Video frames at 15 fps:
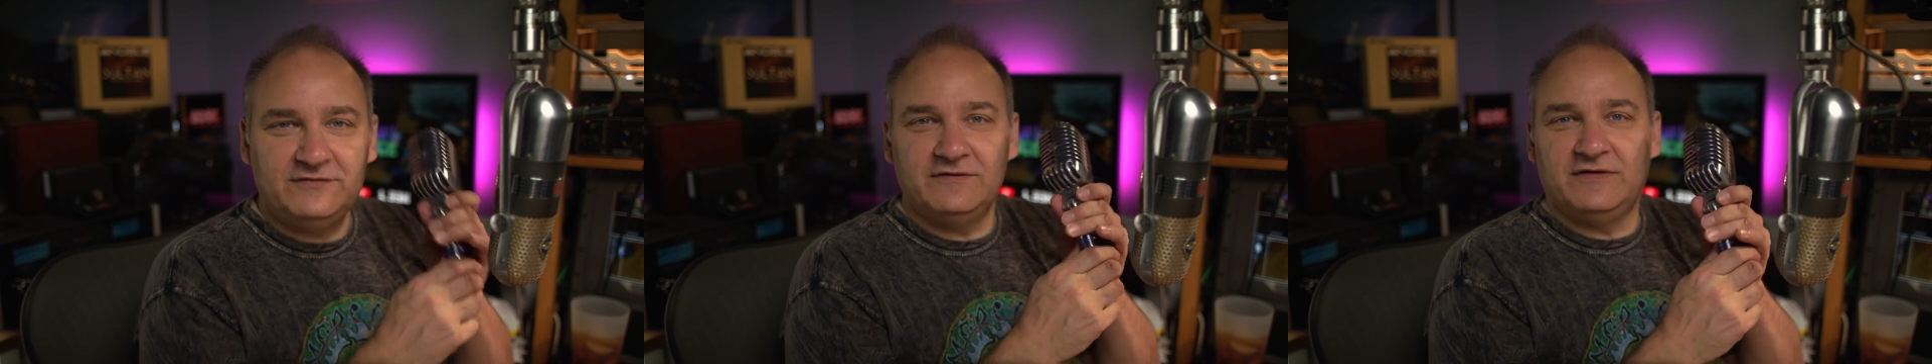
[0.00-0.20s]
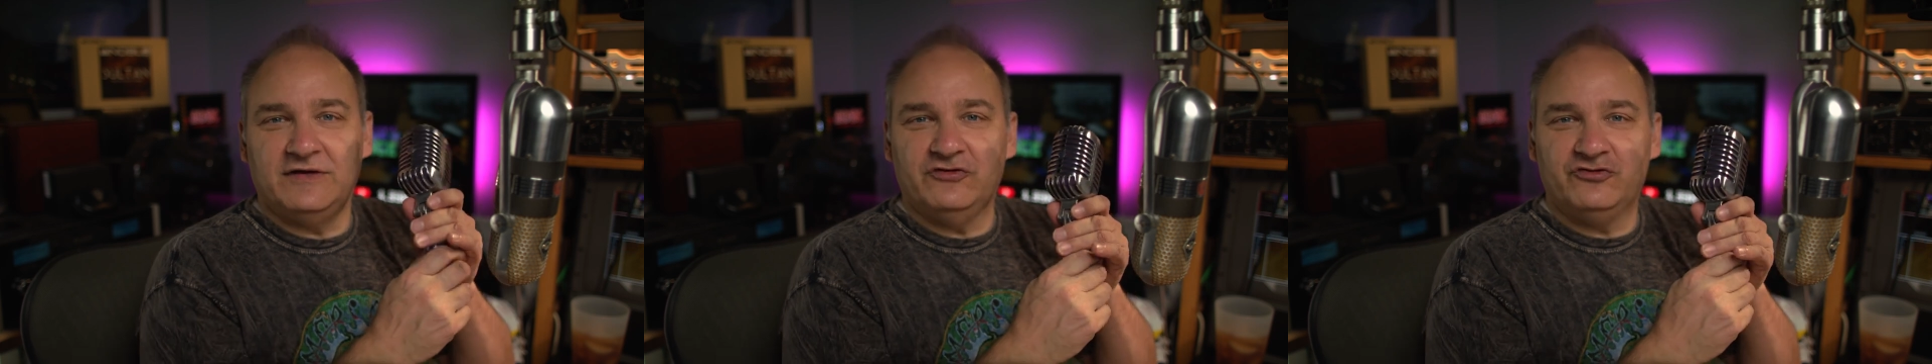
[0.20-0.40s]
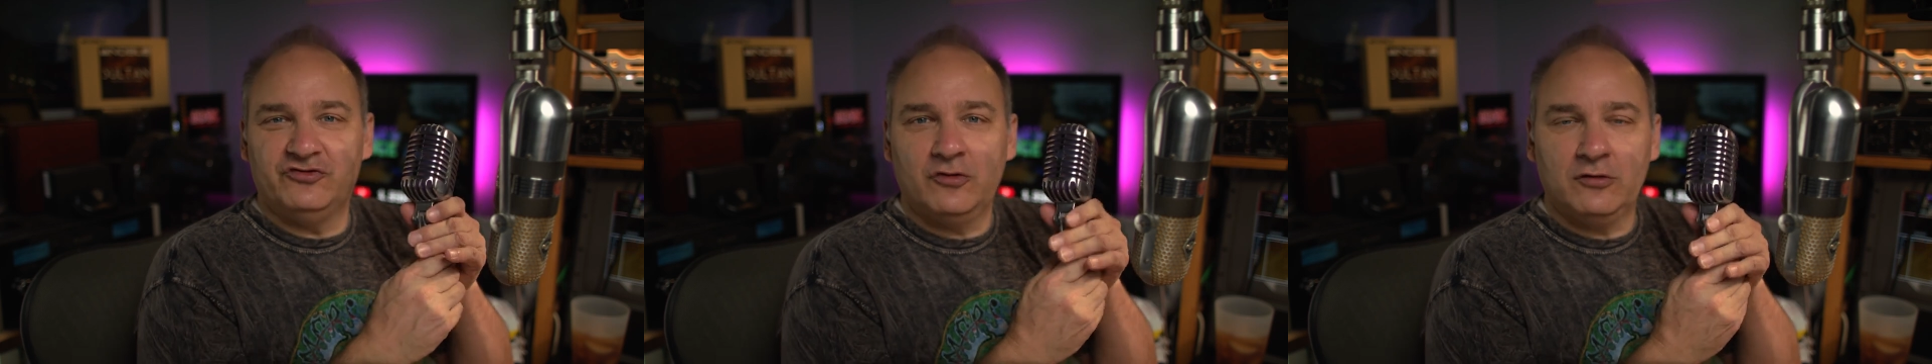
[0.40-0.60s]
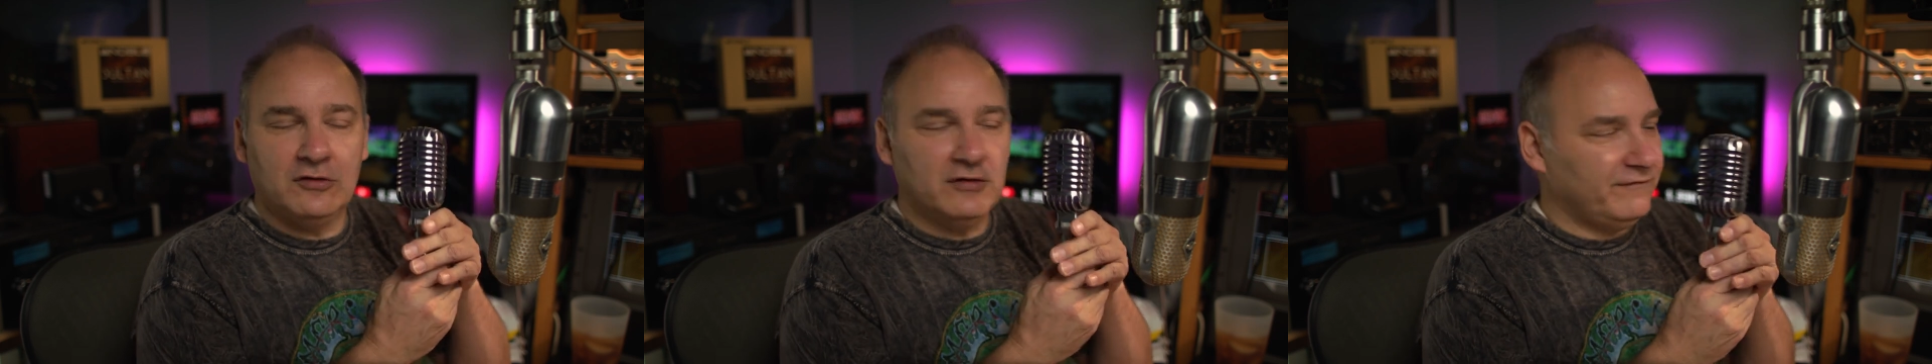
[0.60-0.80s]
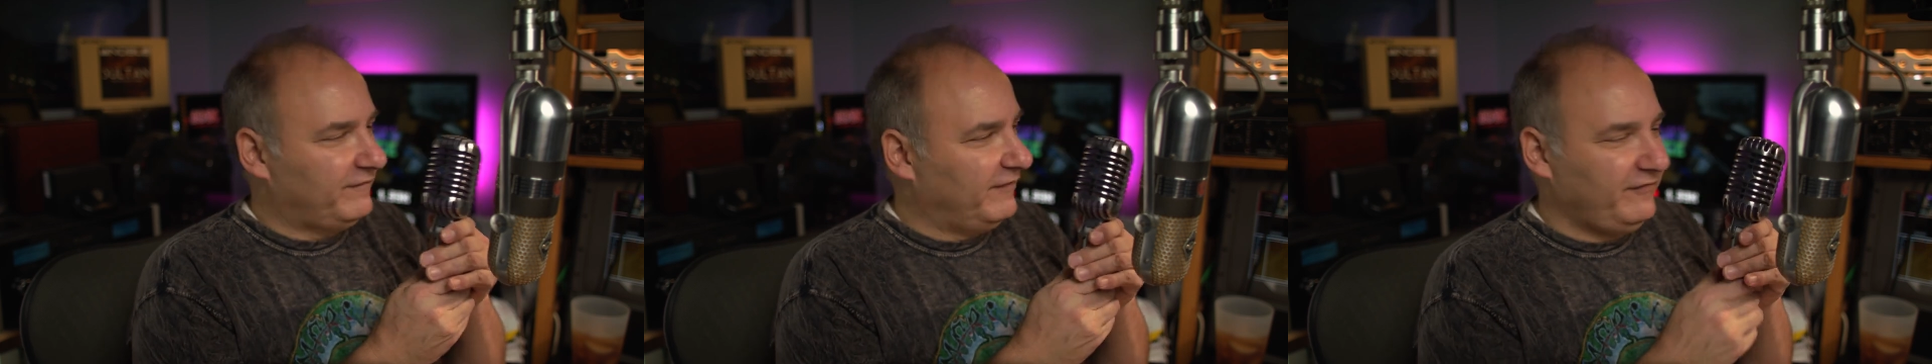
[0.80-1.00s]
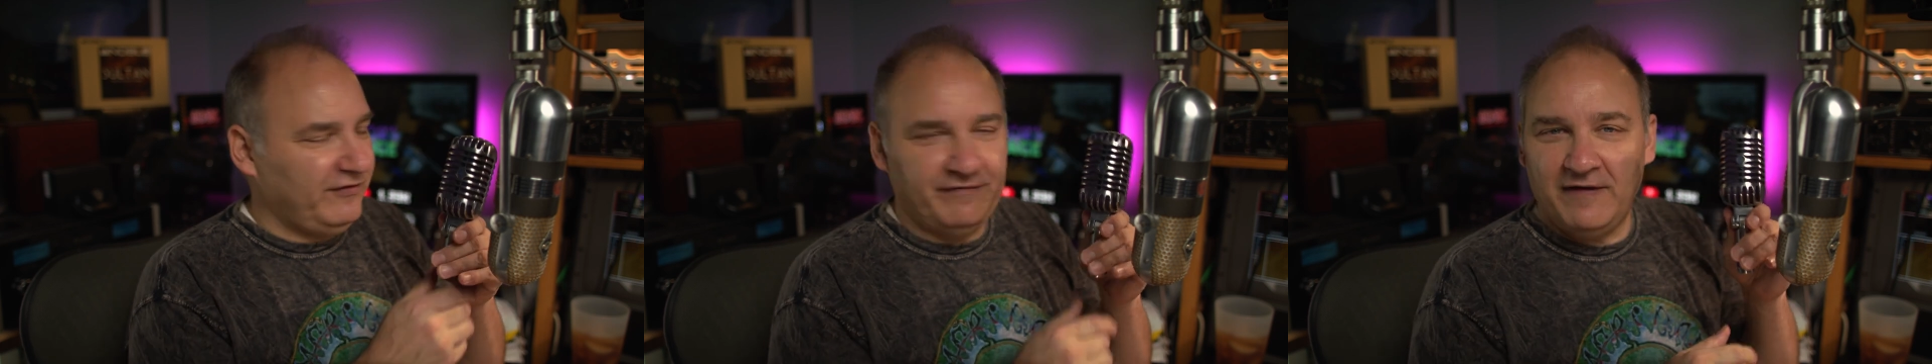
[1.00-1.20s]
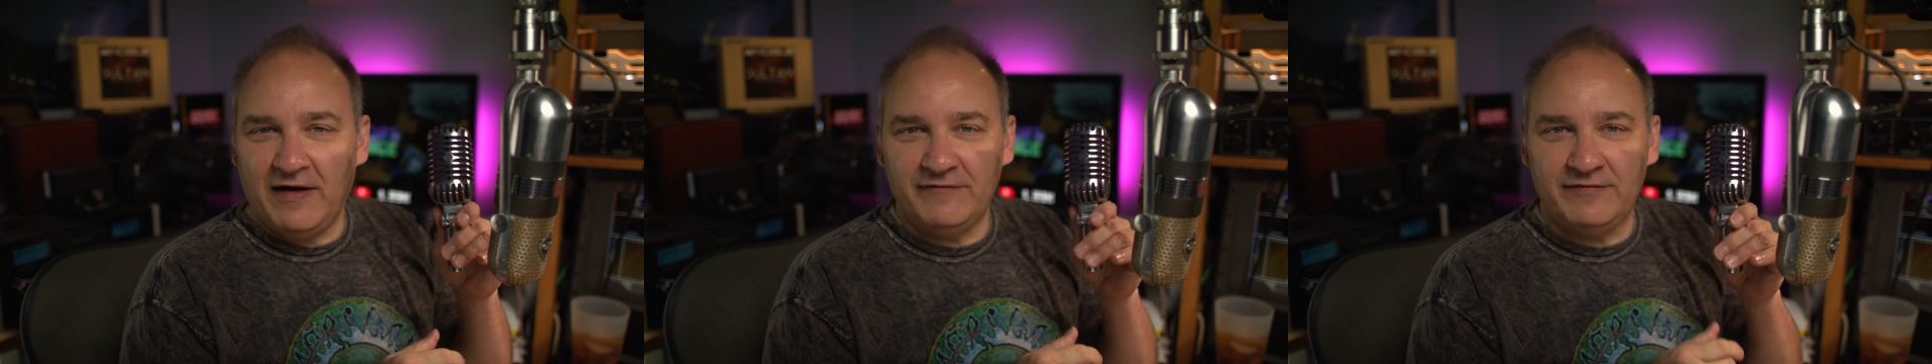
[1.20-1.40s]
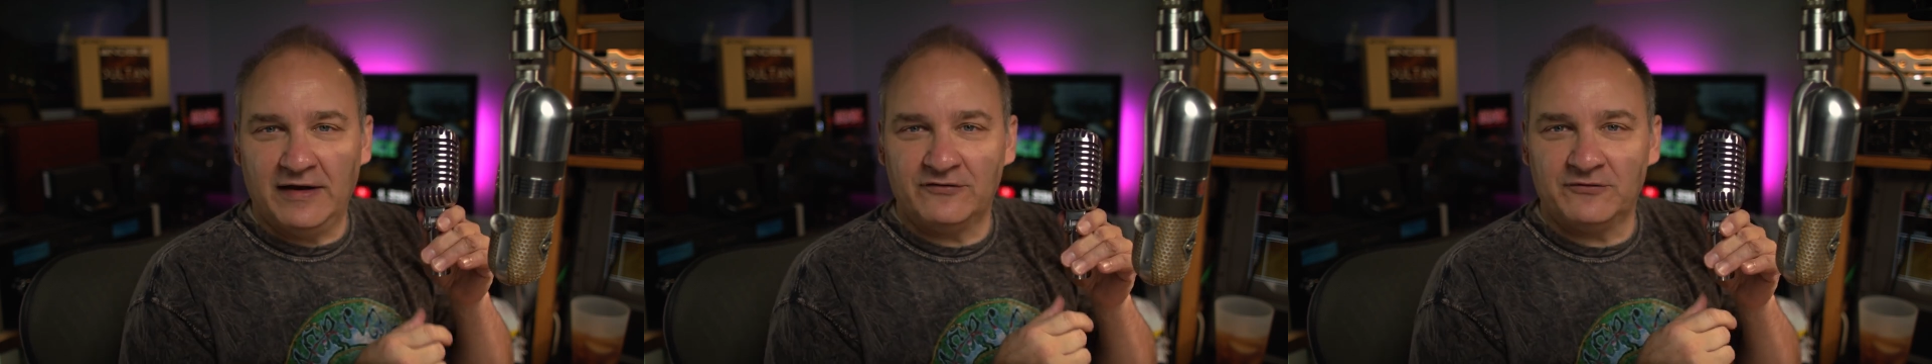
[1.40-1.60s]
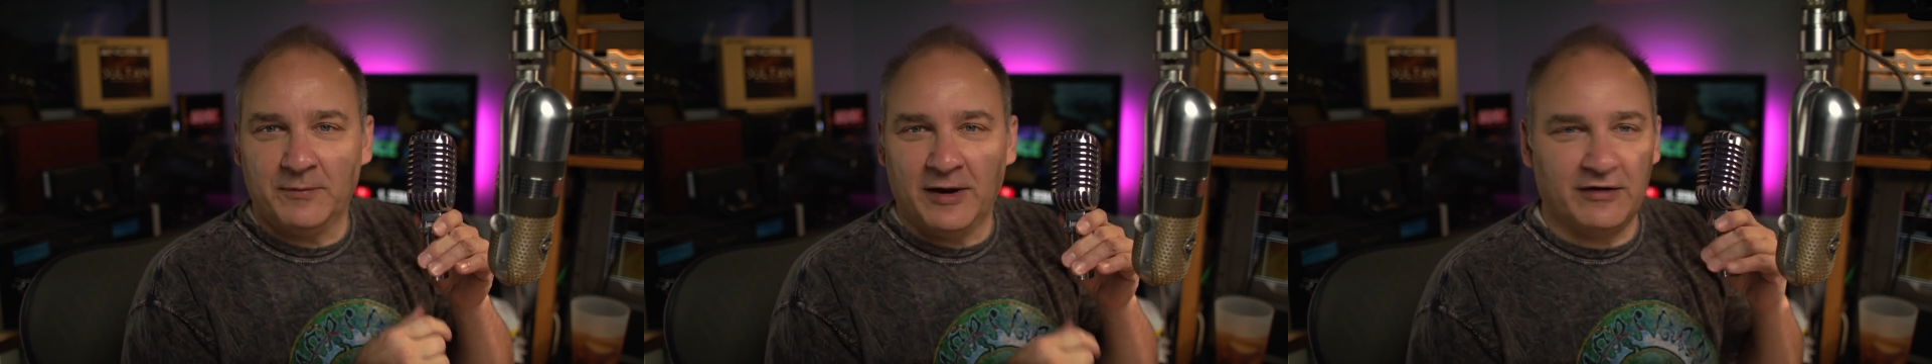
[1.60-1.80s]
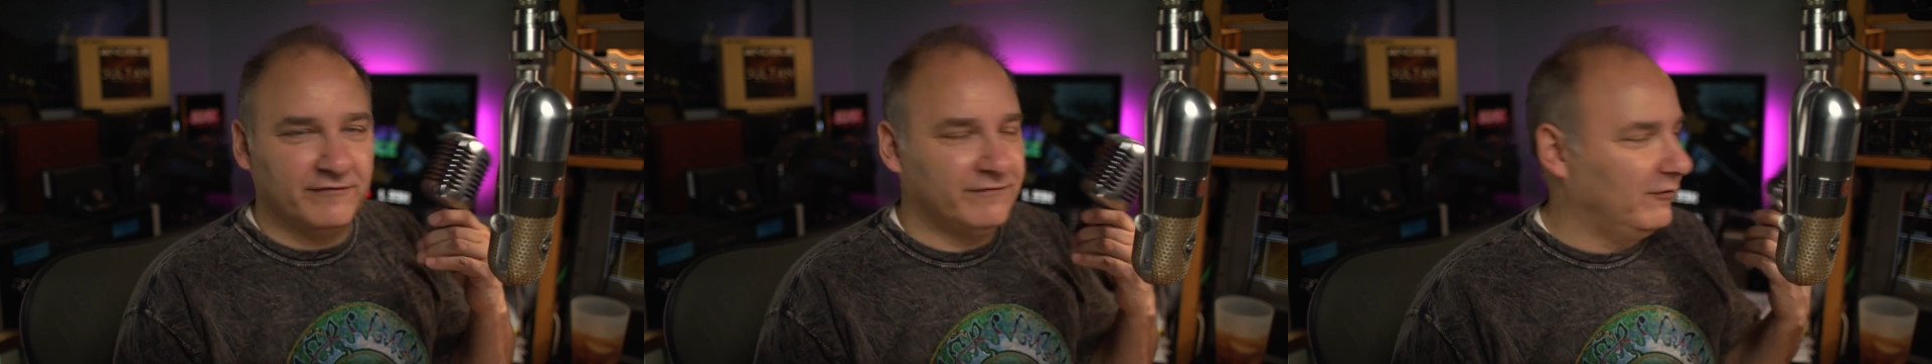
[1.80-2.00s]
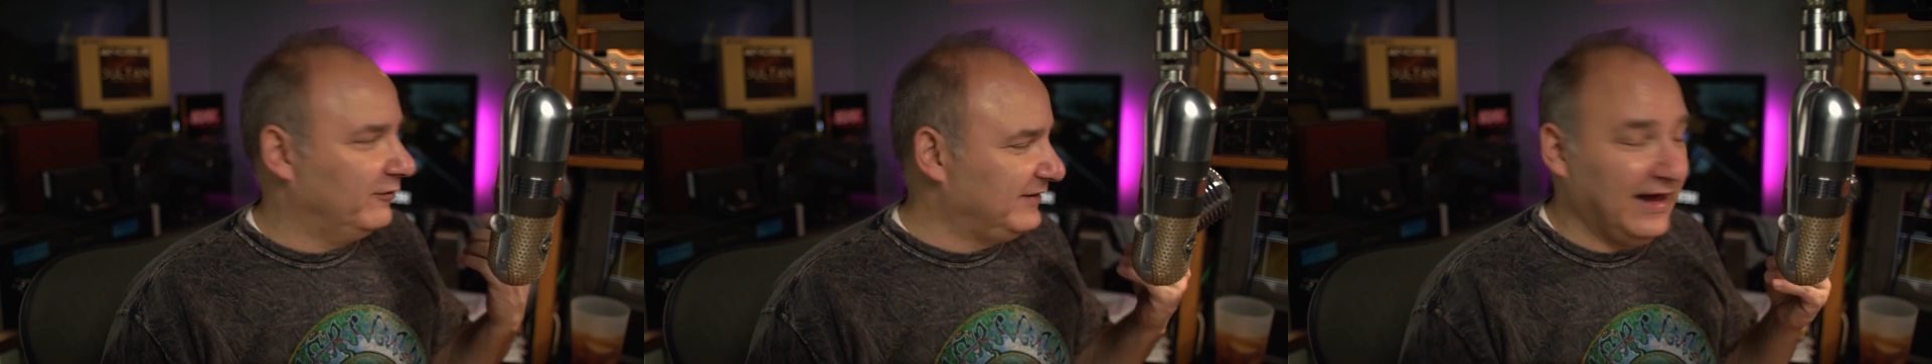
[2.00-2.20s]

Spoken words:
is the Shure 55S microphone.